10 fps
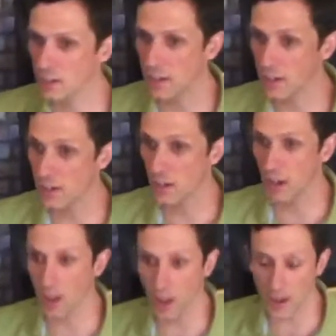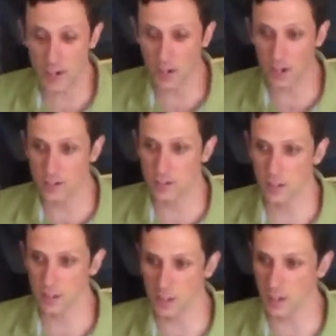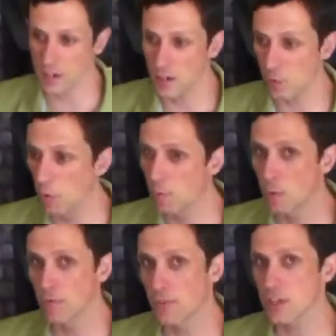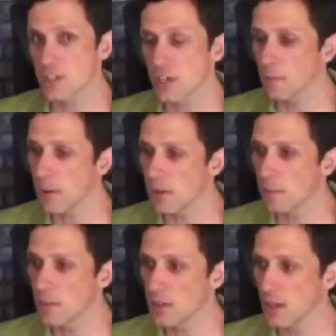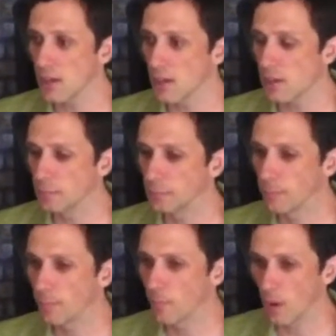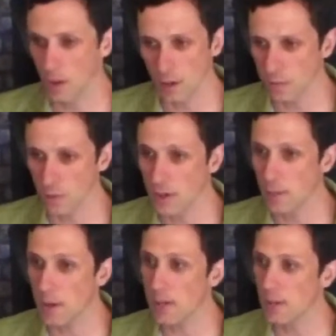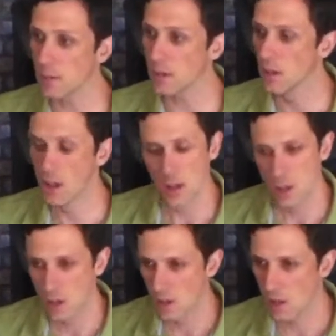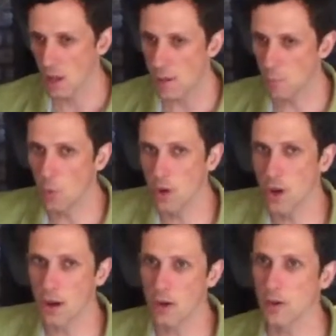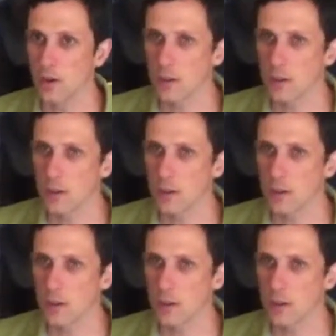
and I caught, I think I needed 1 more fish to get my limit that day, and so I got my limit. Adam would not do it